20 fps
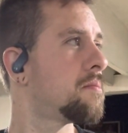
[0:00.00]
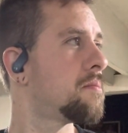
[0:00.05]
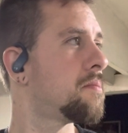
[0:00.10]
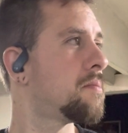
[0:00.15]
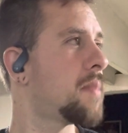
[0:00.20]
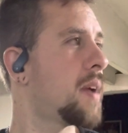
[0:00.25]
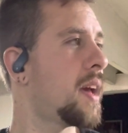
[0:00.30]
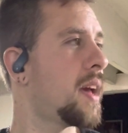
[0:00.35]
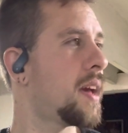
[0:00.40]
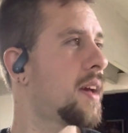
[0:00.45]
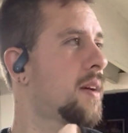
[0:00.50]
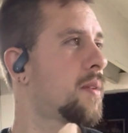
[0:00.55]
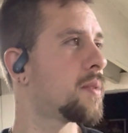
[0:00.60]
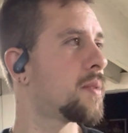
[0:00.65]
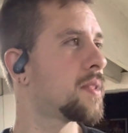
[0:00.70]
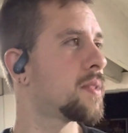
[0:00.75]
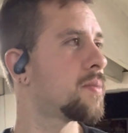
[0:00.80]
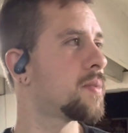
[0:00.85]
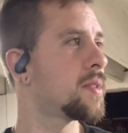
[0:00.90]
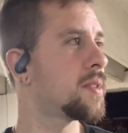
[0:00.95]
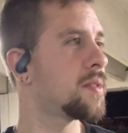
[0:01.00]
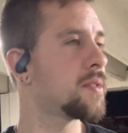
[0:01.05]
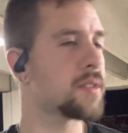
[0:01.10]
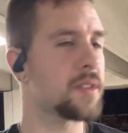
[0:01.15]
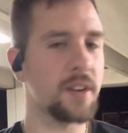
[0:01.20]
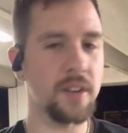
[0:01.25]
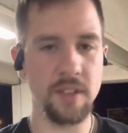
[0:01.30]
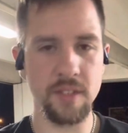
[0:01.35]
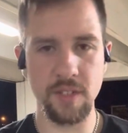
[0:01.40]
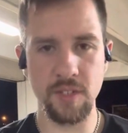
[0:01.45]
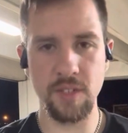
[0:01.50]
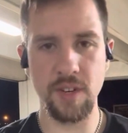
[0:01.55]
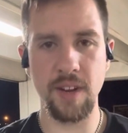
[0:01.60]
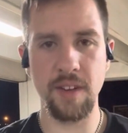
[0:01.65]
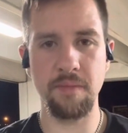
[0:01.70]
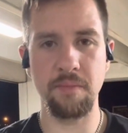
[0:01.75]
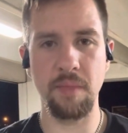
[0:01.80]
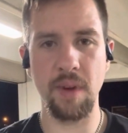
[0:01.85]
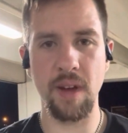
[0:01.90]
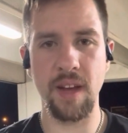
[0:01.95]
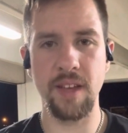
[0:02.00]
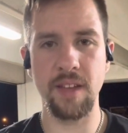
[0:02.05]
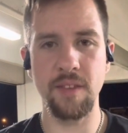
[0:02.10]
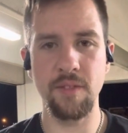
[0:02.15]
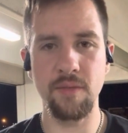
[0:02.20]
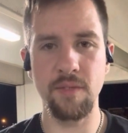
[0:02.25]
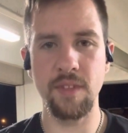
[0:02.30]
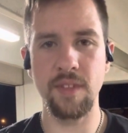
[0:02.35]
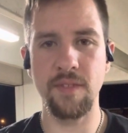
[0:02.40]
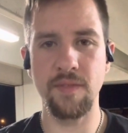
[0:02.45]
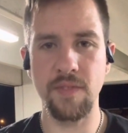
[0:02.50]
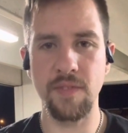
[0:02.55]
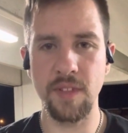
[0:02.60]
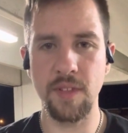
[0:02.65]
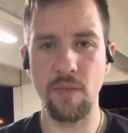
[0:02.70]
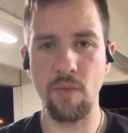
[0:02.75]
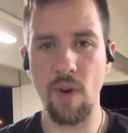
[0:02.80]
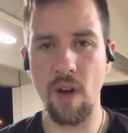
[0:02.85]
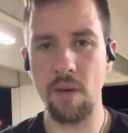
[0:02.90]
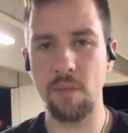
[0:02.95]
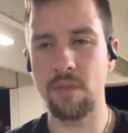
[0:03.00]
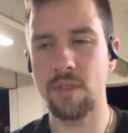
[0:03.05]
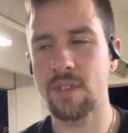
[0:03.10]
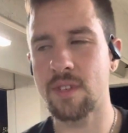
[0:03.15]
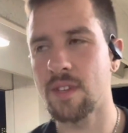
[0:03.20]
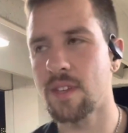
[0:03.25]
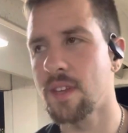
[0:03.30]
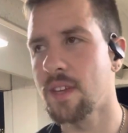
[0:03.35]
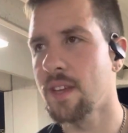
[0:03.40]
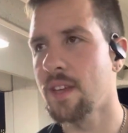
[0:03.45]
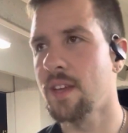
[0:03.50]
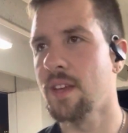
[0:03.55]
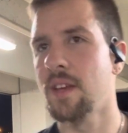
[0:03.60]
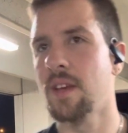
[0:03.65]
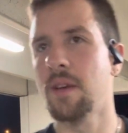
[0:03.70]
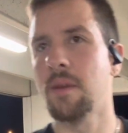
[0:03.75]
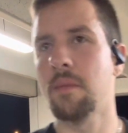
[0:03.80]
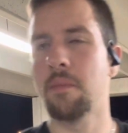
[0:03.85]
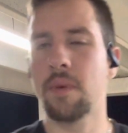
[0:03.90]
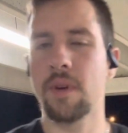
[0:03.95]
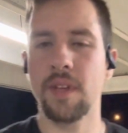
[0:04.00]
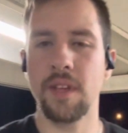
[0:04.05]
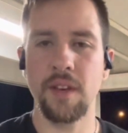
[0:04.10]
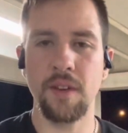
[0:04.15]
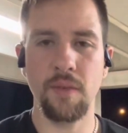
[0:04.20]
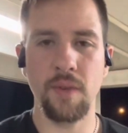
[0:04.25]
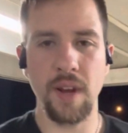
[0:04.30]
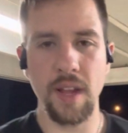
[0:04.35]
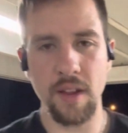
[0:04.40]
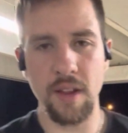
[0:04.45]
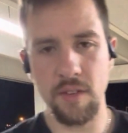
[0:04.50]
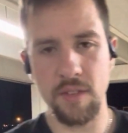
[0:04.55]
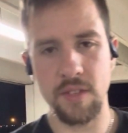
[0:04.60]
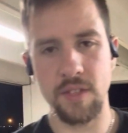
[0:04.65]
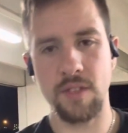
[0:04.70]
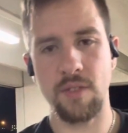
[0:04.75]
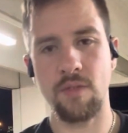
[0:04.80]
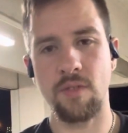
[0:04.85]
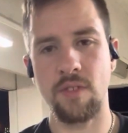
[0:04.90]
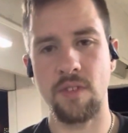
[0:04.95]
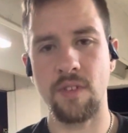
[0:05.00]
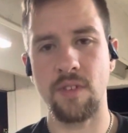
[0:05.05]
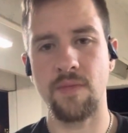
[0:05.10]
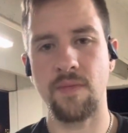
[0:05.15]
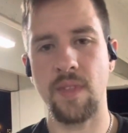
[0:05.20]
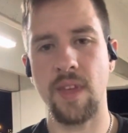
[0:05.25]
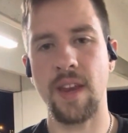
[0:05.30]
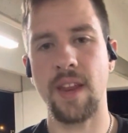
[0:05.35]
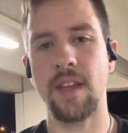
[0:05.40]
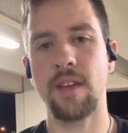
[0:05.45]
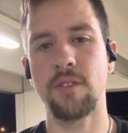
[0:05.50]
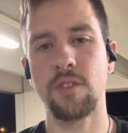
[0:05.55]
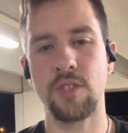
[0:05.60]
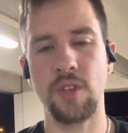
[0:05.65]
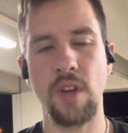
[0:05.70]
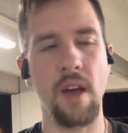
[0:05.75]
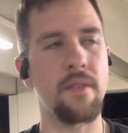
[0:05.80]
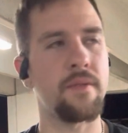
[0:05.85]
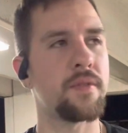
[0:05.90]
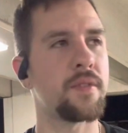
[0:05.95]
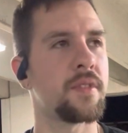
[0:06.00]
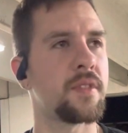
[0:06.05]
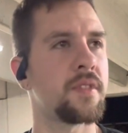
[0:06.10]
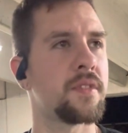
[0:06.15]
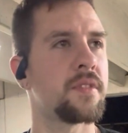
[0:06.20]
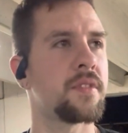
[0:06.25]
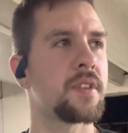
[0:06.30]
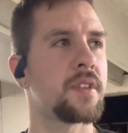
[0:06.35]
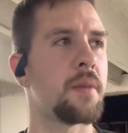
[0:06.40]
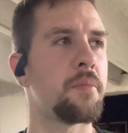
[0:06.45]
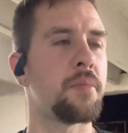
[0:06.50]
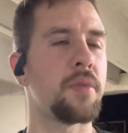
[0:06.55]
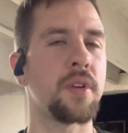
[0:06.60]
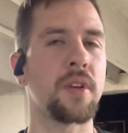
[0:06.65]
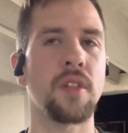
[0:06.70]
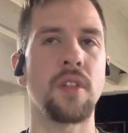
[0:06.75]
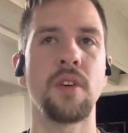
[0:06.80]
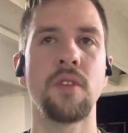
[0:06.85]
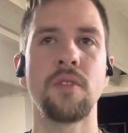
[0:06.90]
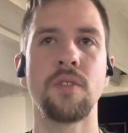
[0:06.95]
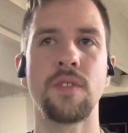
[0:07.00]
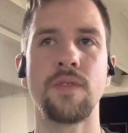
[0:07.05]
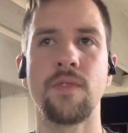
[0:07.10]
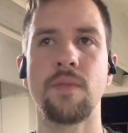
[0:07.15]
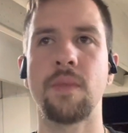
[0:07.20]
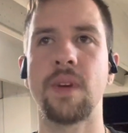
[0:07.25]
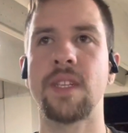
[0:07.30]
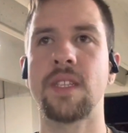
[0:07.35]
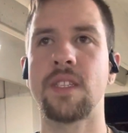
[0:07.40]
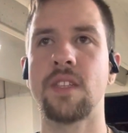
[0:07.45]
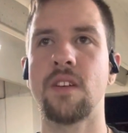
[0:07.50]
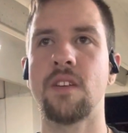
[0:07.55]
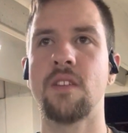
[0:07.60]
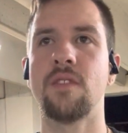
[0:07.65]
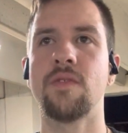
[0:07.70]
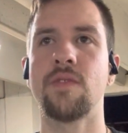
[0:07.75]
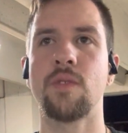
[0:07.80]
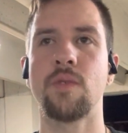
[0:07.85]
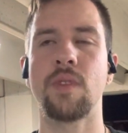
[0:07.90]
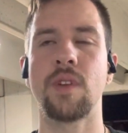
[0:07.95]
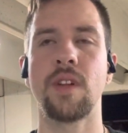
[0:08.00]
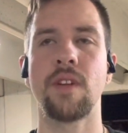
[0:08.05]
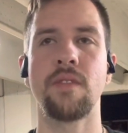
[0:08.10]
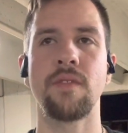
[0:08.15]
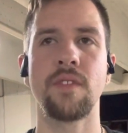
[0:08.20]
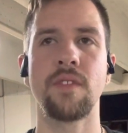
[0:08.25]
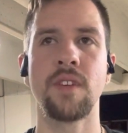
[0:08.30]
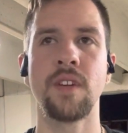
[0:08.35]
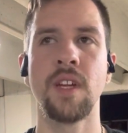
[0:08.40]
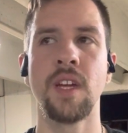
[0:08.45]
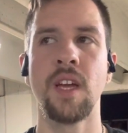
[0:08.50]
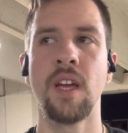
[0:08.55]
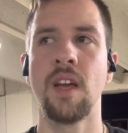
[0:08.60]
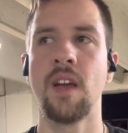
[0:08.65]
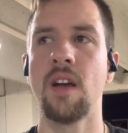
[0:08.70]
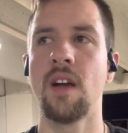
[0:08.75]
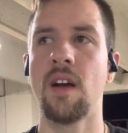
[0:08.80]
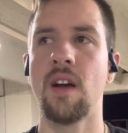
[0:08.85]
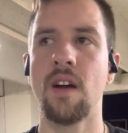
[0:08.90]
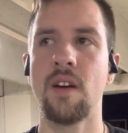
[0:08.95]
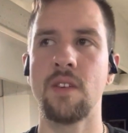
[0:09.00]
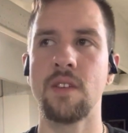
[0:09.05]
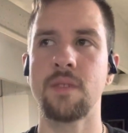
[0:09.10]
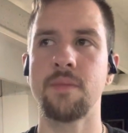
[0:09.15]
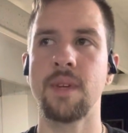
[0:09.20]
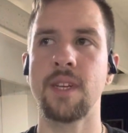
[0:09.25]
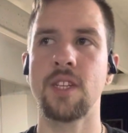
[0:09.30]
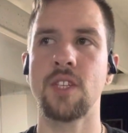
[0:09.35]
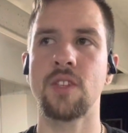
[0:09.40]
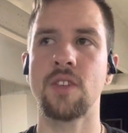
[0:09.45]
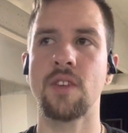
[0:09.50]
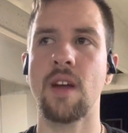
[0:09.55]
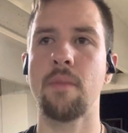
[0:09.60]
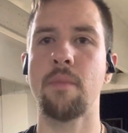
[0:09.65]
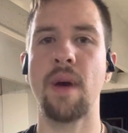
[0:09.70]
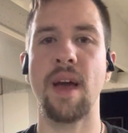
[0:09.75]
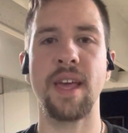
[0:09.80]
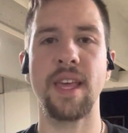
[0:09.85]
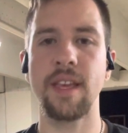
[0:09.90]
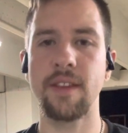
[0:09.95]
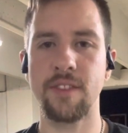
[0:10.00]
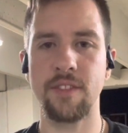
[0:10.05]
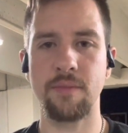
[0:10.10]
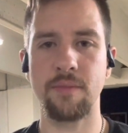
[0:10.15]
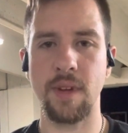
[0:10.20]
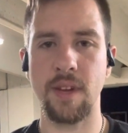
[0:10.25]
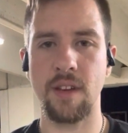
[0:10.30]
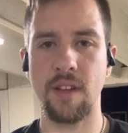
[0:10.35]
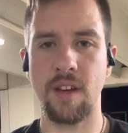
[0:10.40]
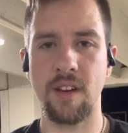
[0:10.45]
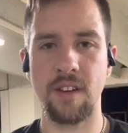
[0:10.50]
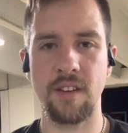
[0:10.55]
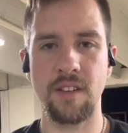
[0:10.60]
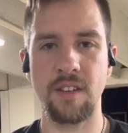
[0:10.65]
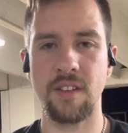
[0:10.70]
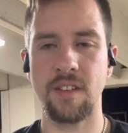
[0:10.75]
man, when those cars drive by, you really feel it wobbling. But when I go to the store and I go shop for a couple of clothes for myself or whatever, I always make sure I buy gifts for my daughter.